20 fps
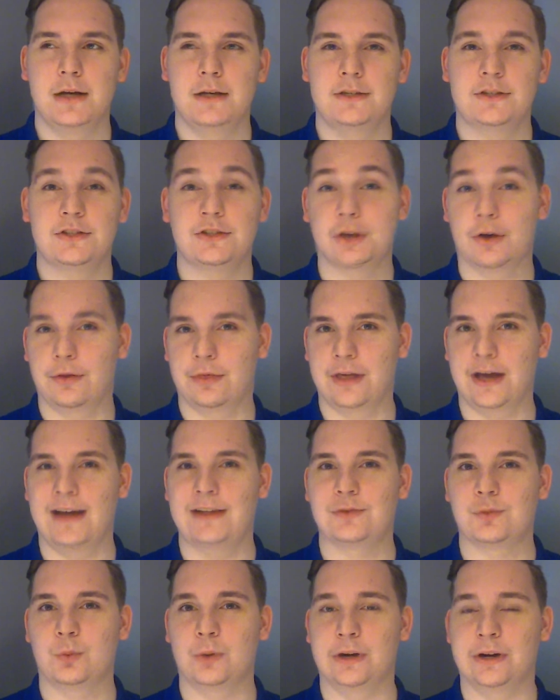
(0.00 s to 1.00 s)
So
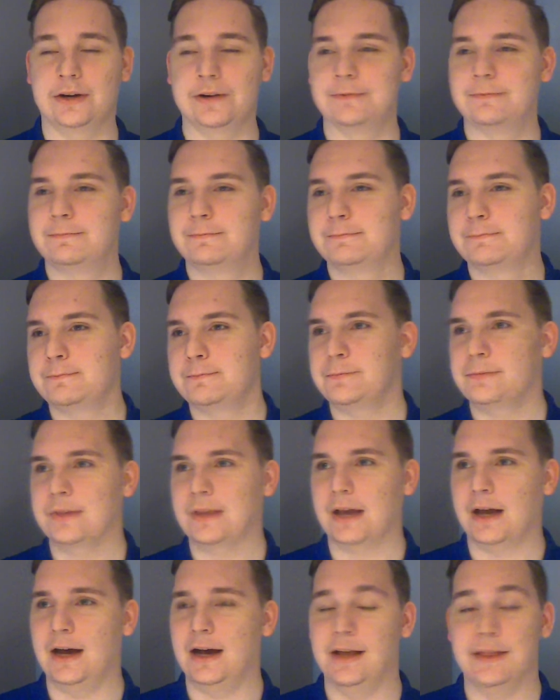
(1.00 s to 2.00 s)
that's weird.
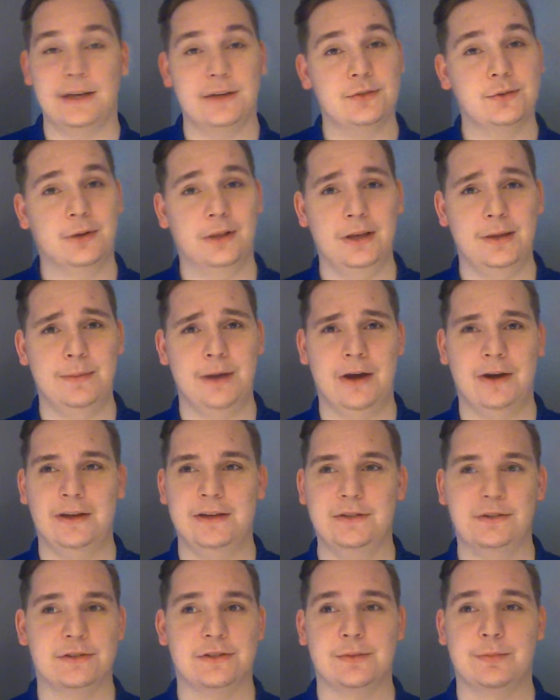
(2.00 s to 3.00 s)
That's really about
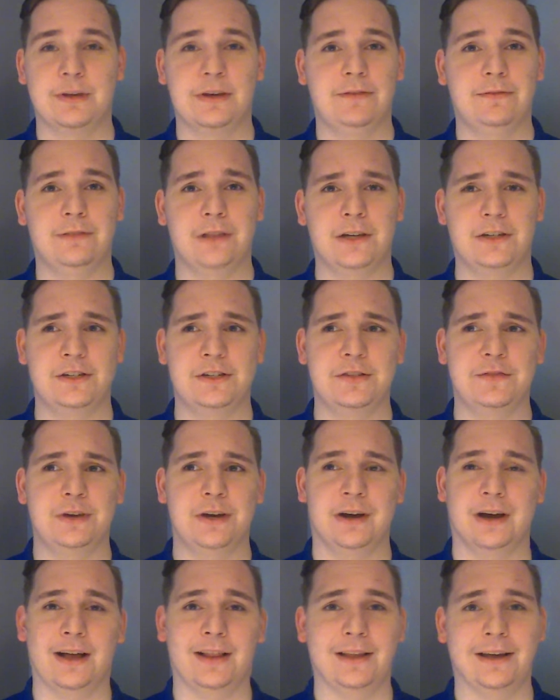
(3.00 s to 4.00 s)
it. Just a big fleshy
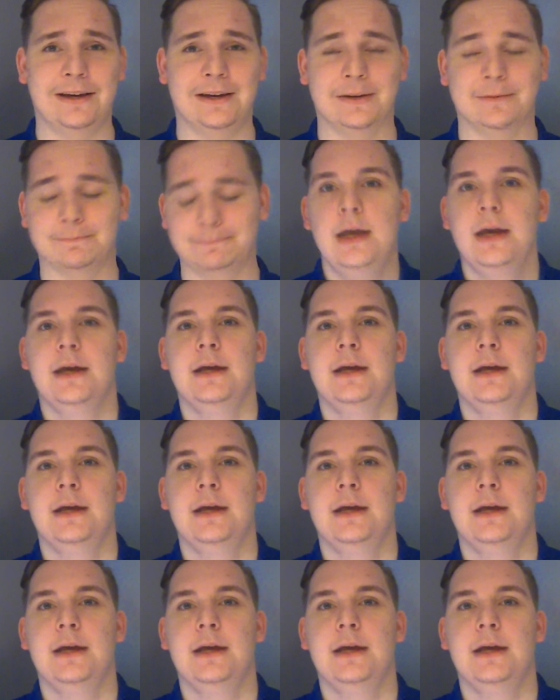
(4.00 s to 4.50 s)
sphere. I like it.